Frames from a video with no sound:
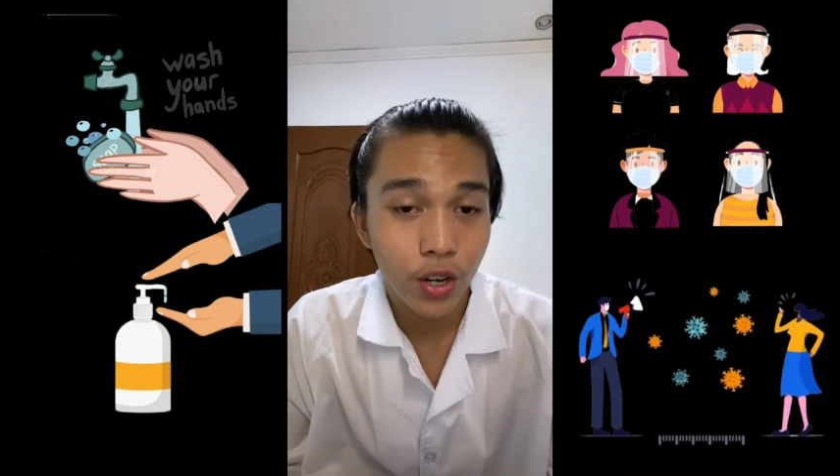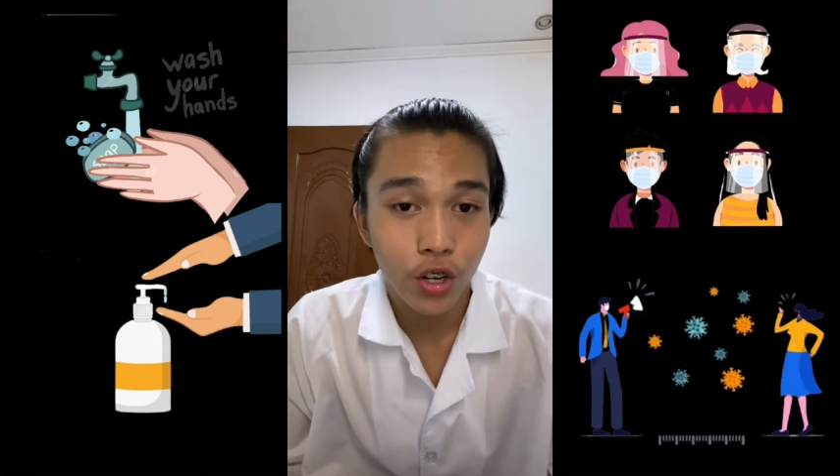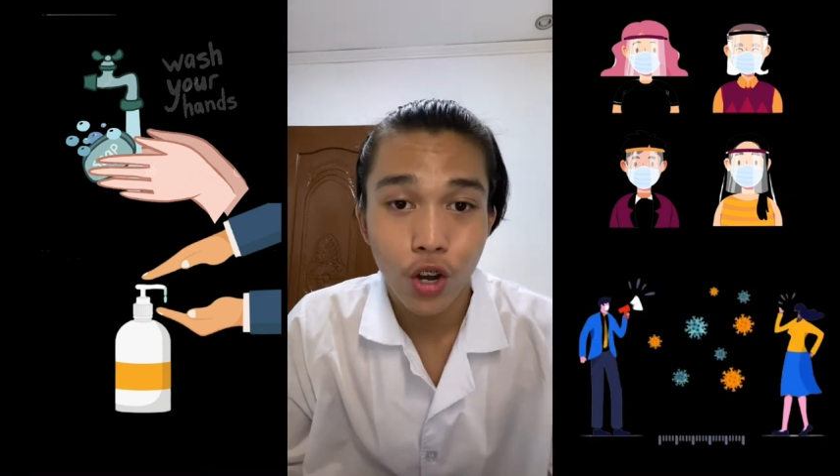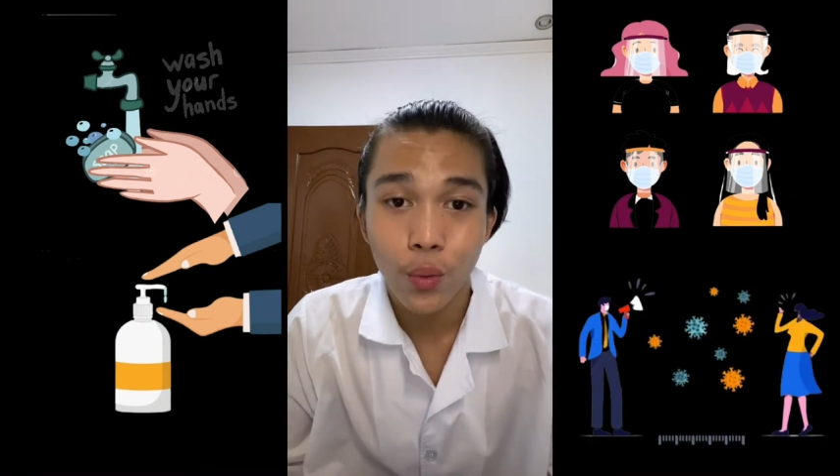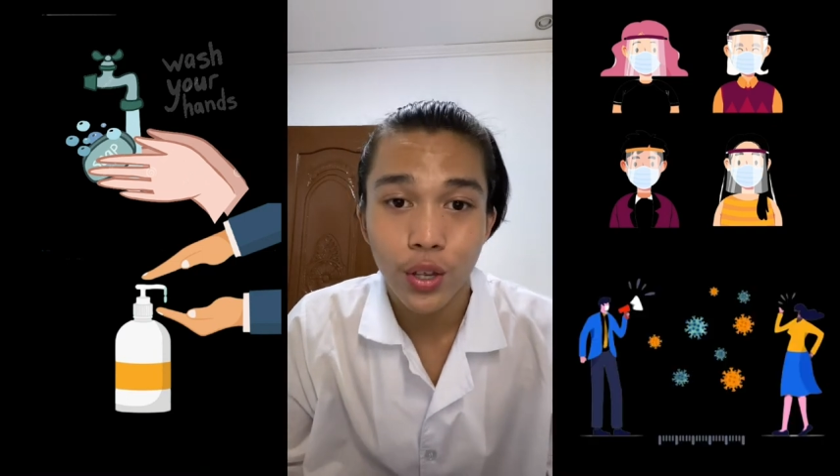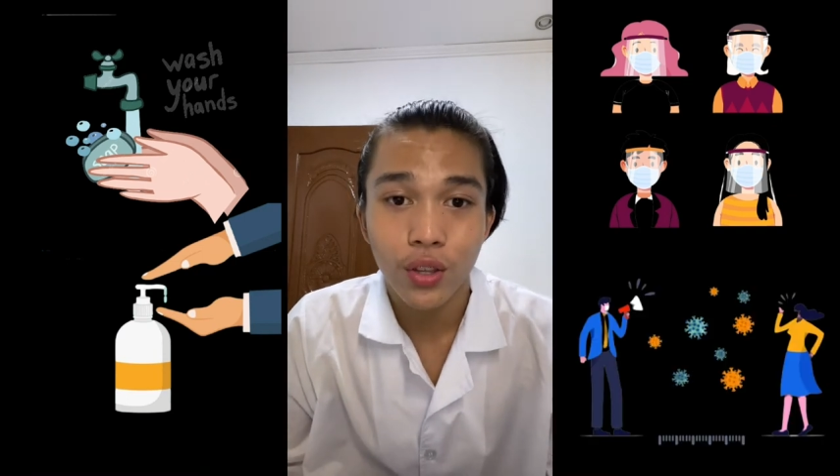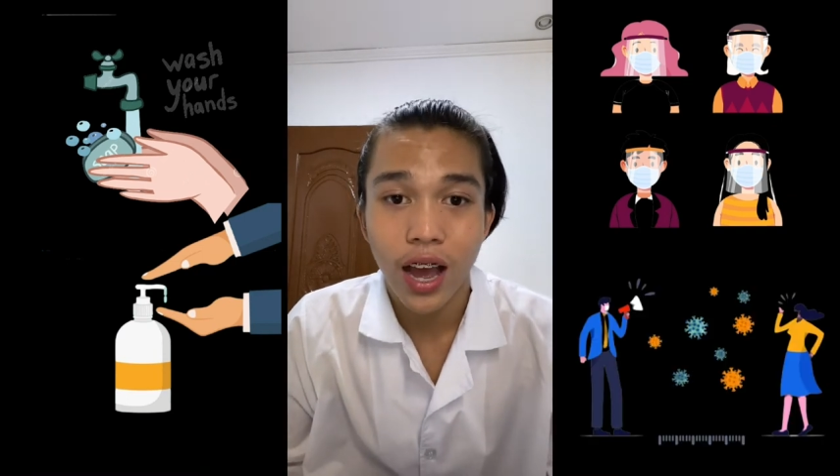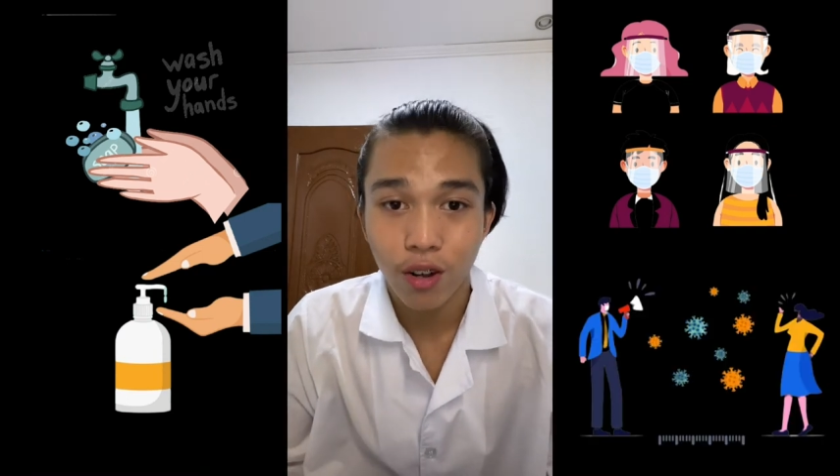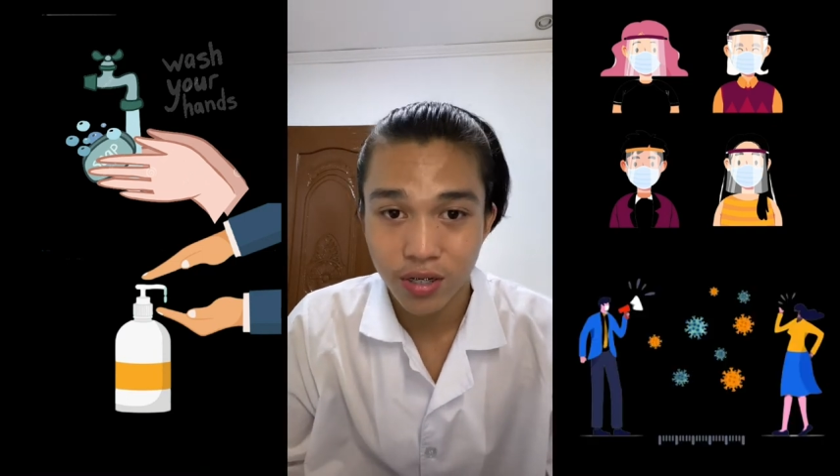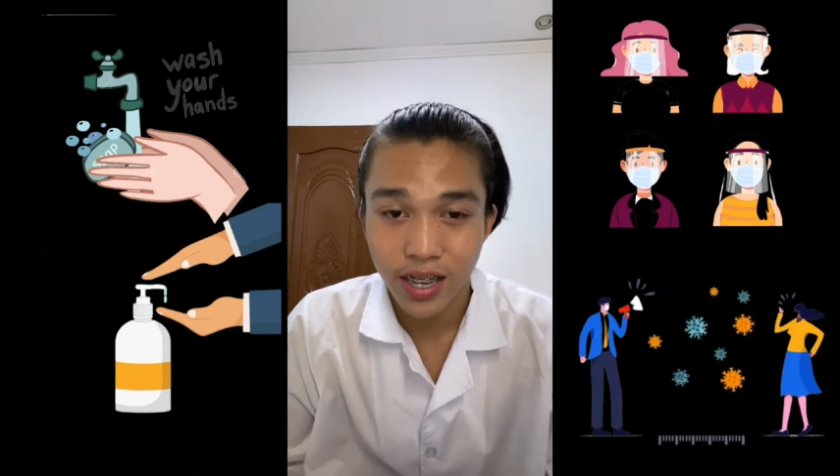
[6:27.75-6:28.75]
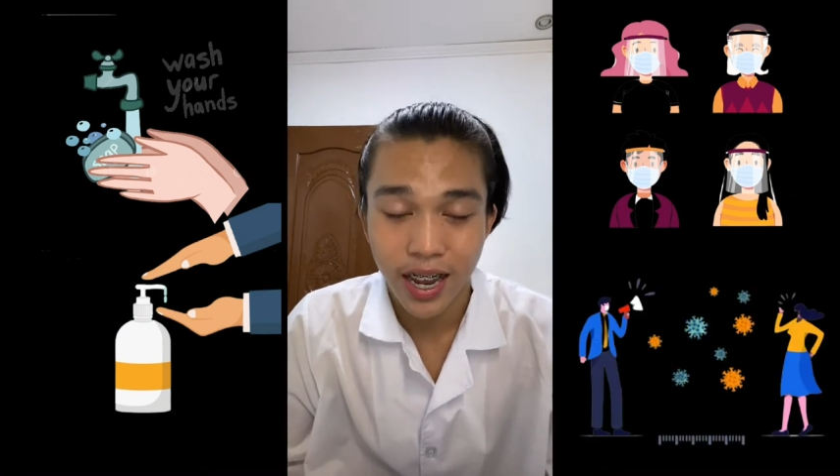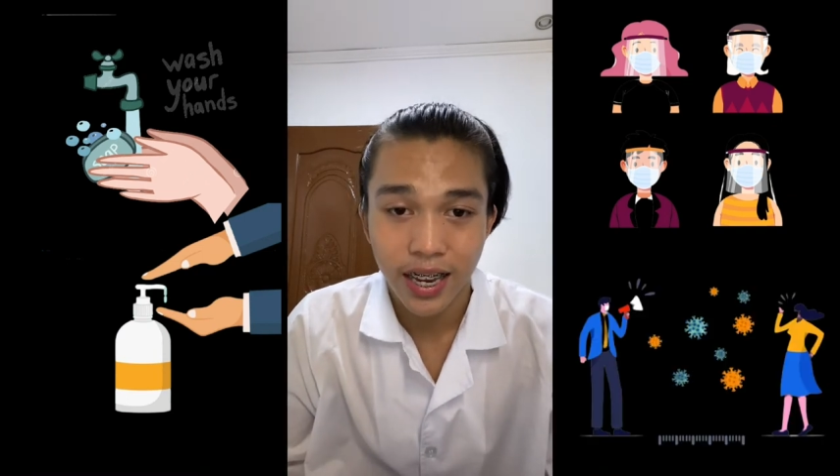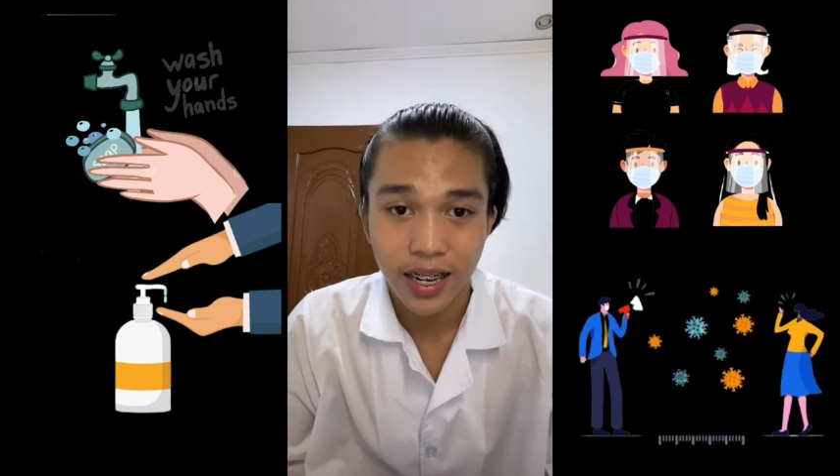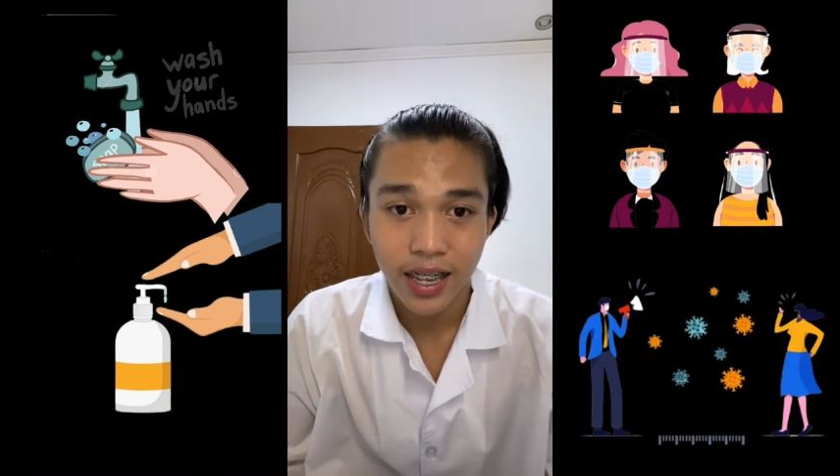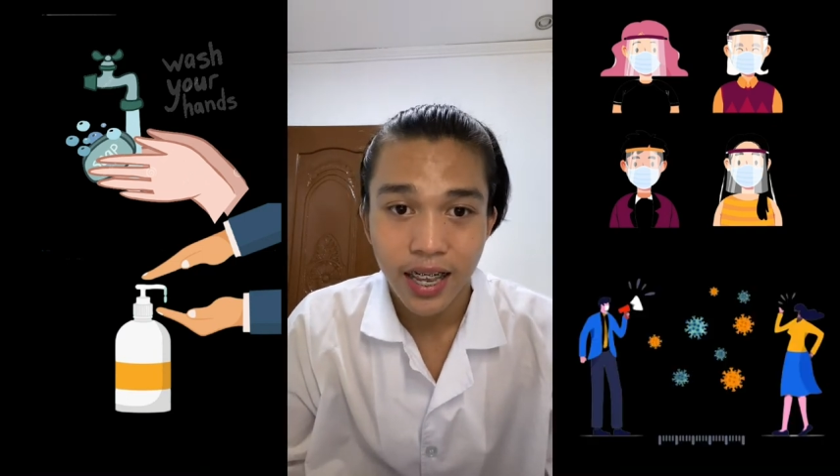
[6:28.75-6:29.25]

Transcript: when going outside.